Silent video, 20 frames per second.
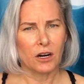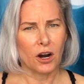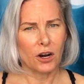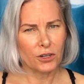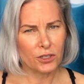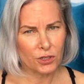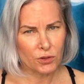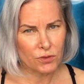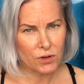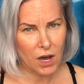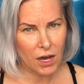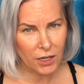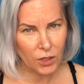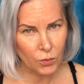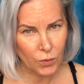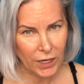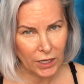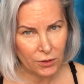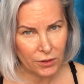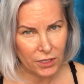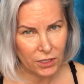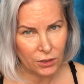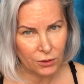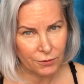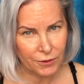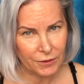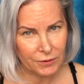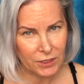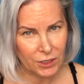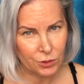Are you not aware that you're
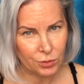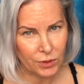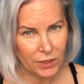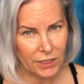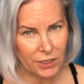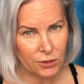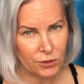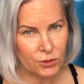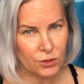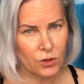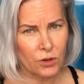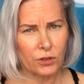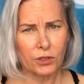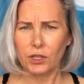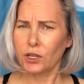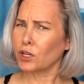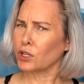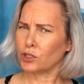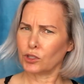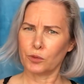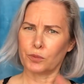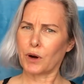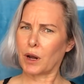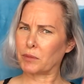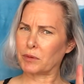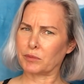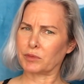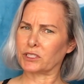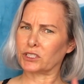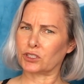fifty-three years old? You
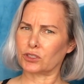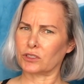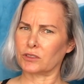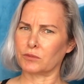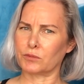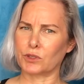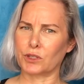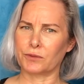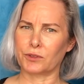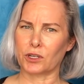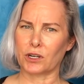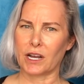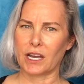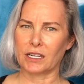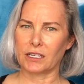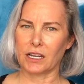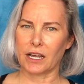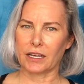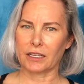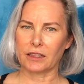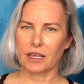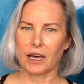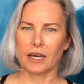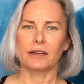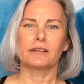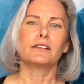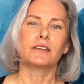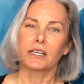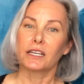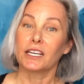probably shouldn't move your head like
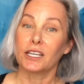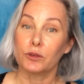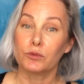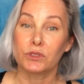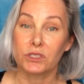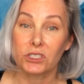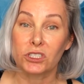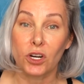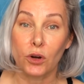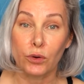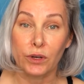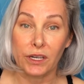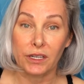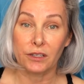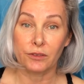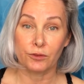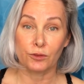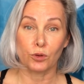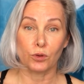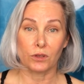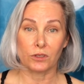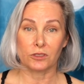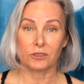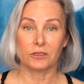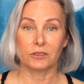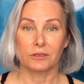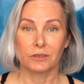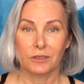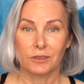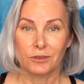that. He was joking, of
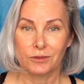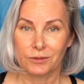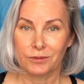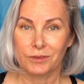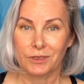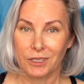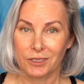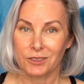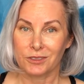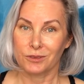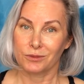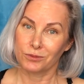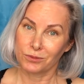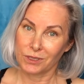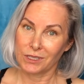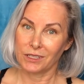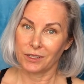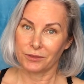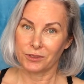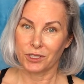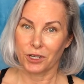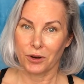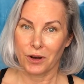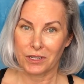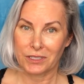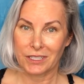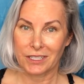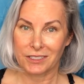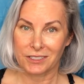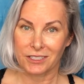course, because we love to go
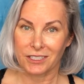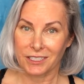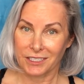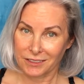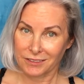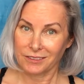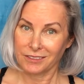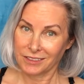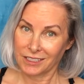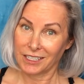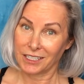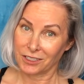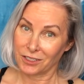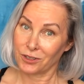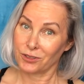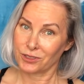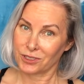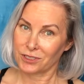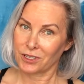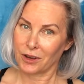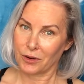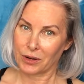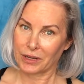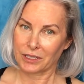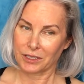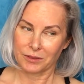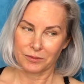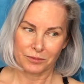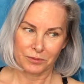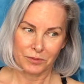out dancing and he knows how I
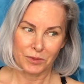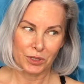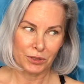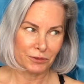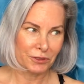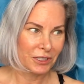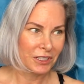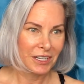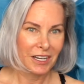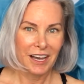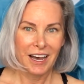can move.